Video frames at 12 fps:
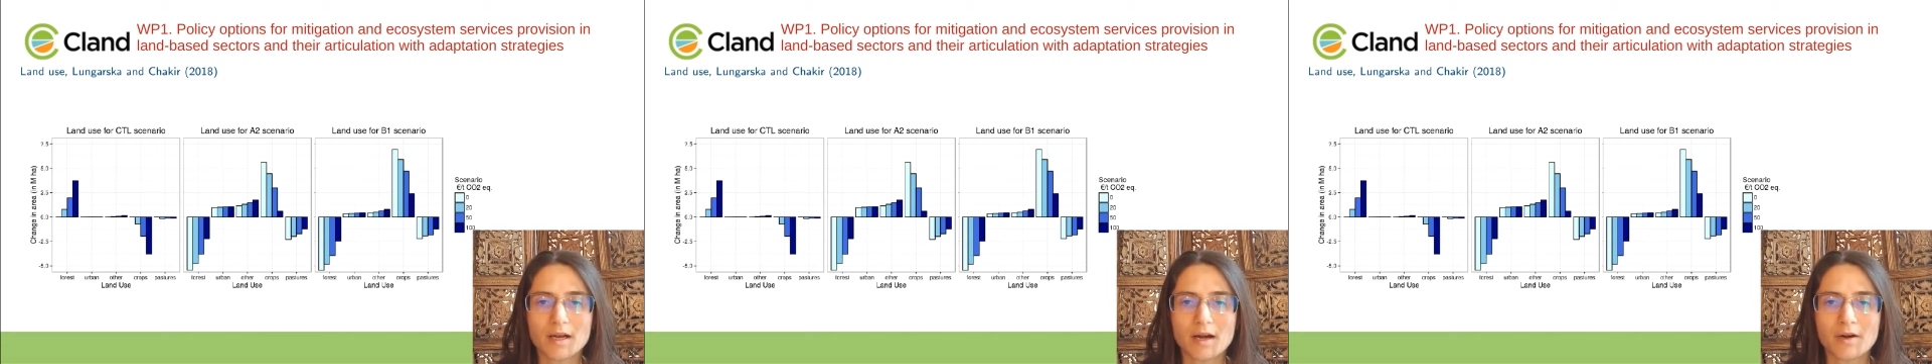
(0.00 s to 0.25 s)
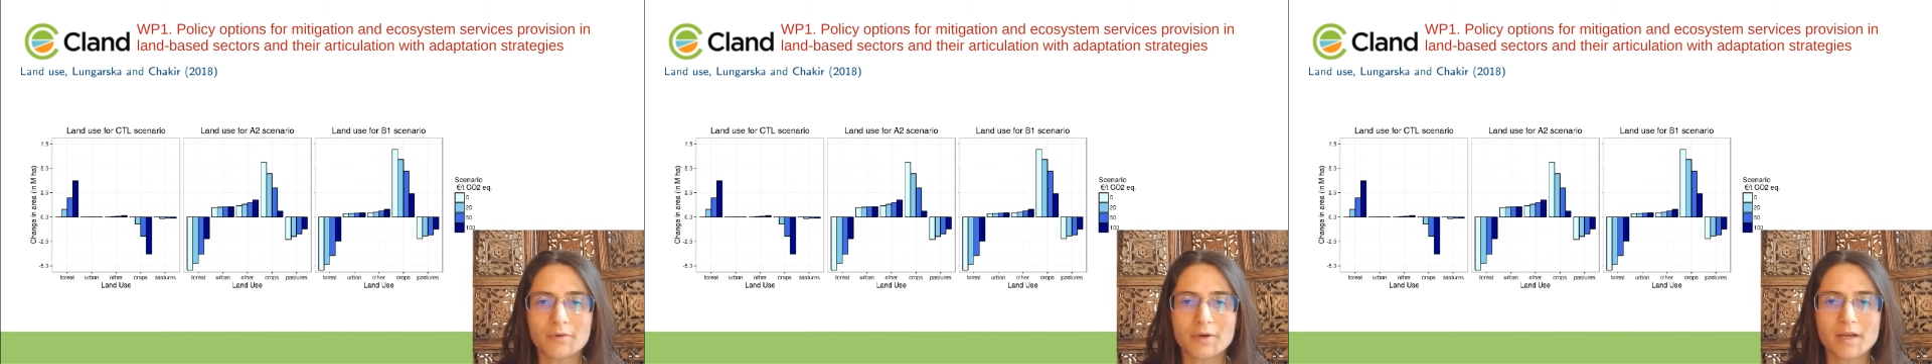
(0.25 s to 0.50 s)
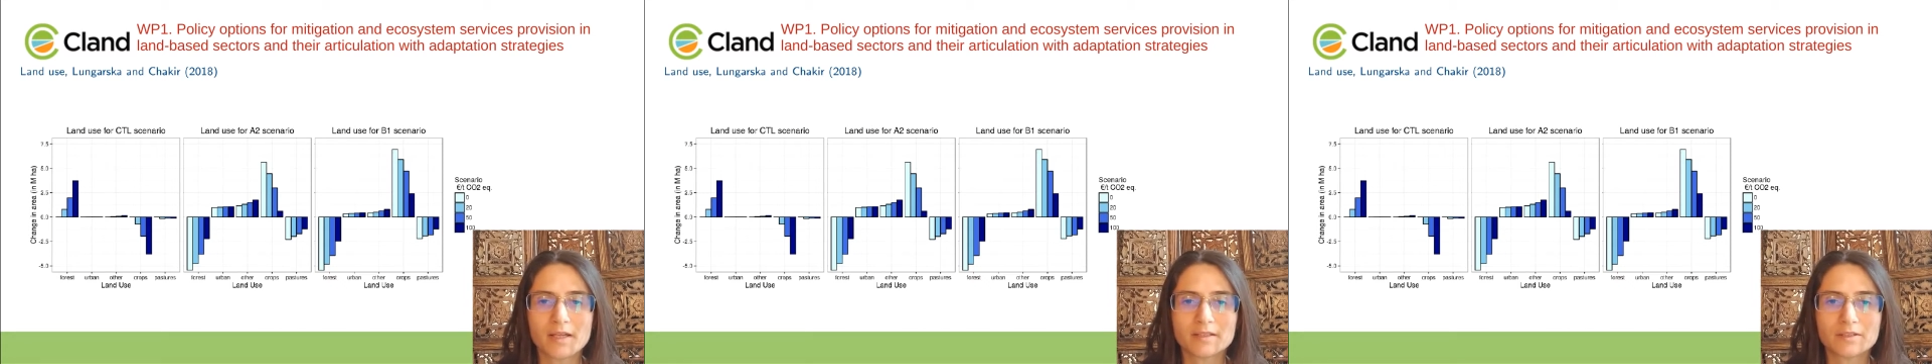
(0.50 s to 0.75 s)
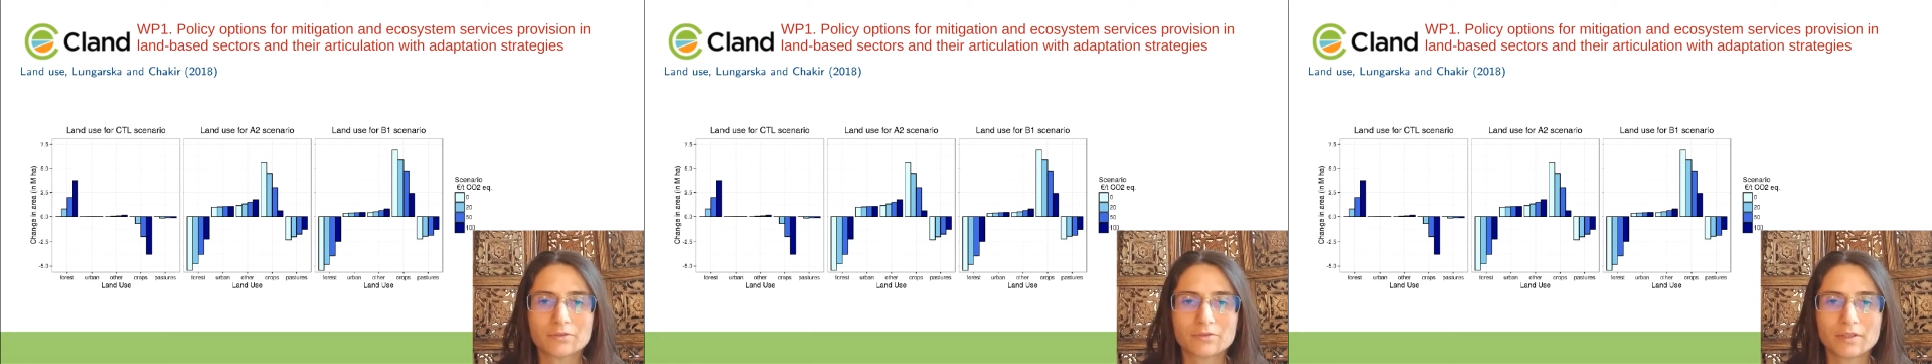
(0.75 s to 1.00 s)
are
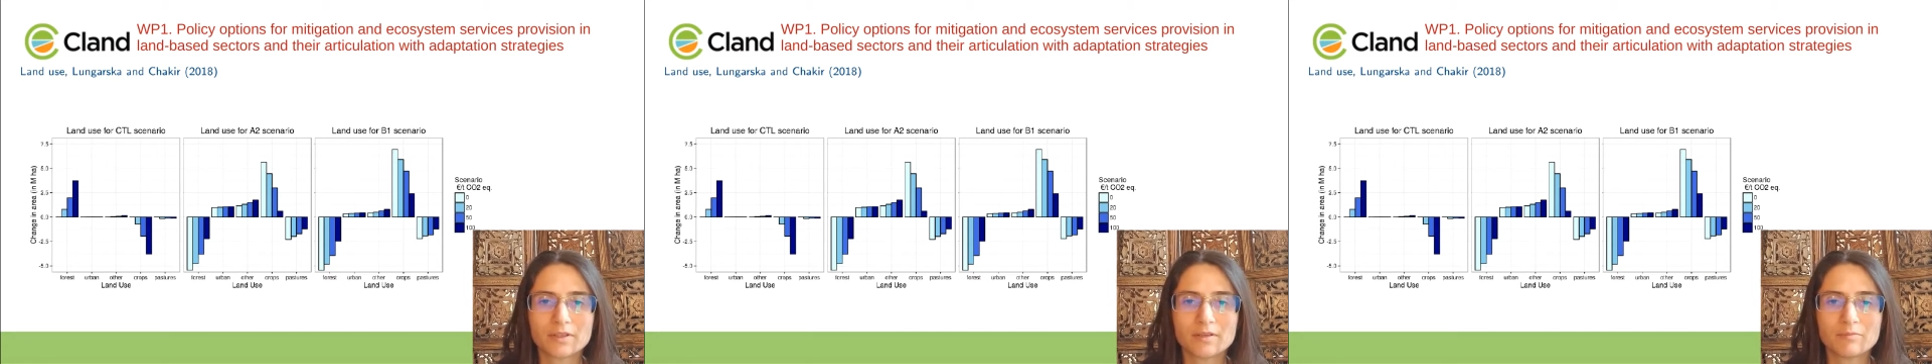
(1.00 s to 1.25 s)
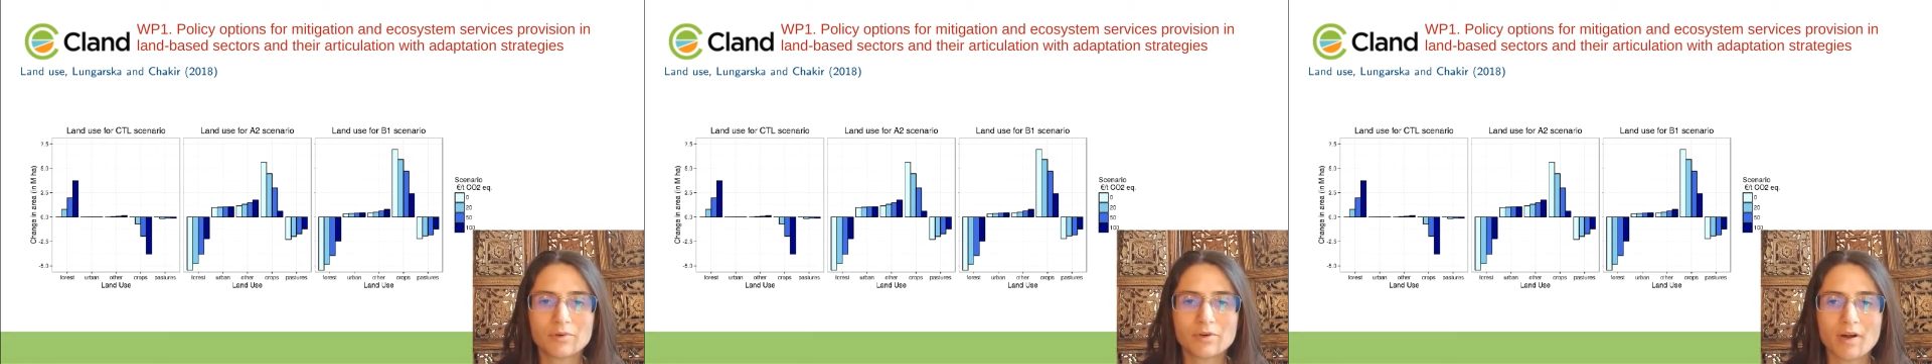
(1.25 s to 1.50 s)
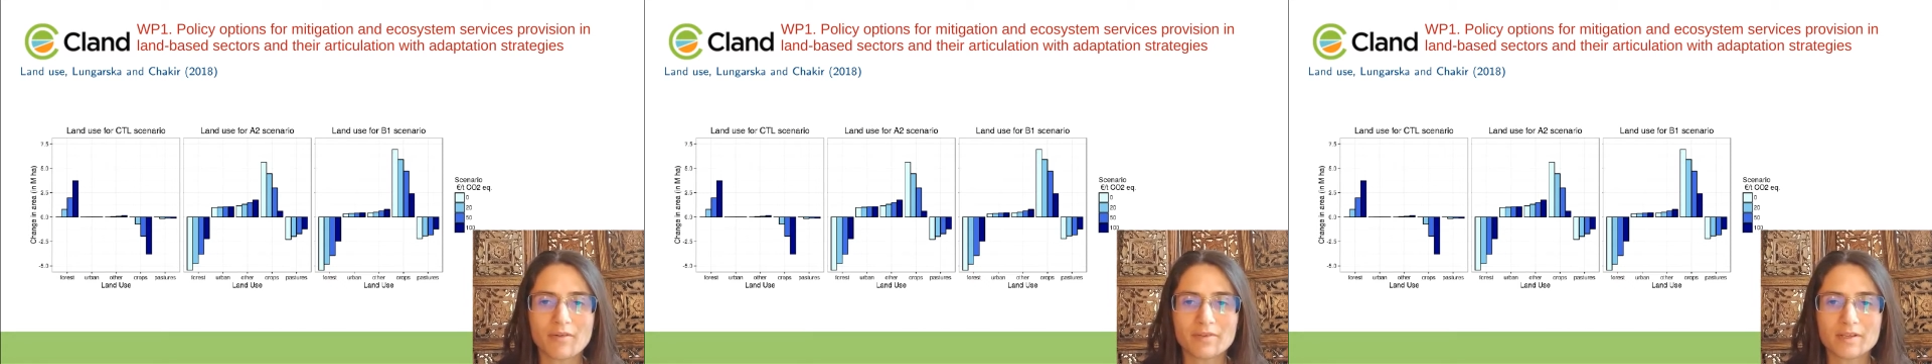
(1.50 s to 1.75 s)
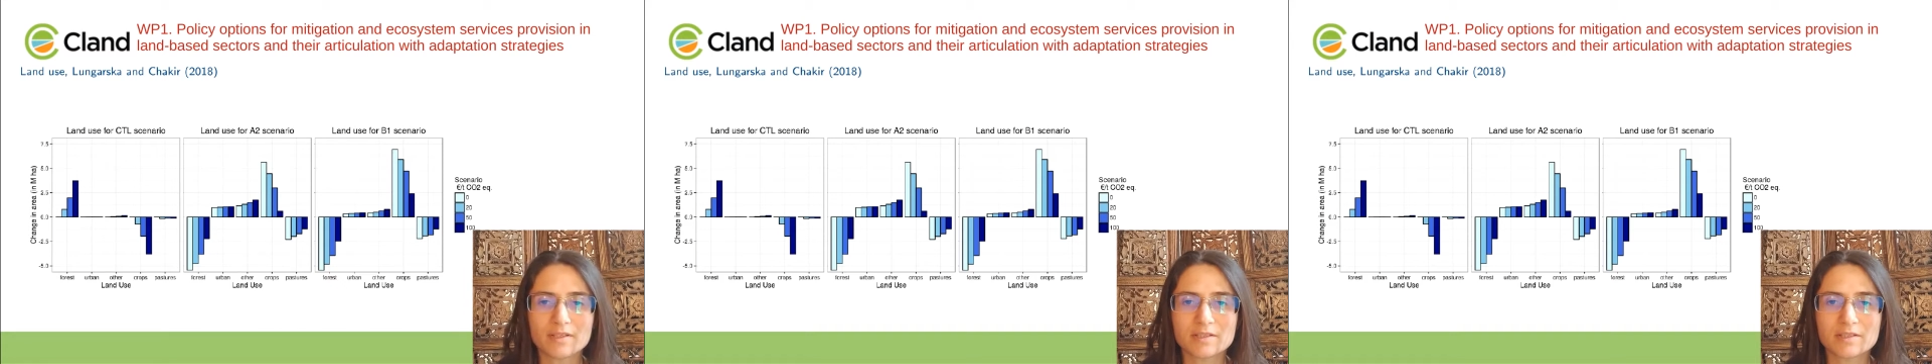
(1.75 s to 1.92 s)
related to the demographic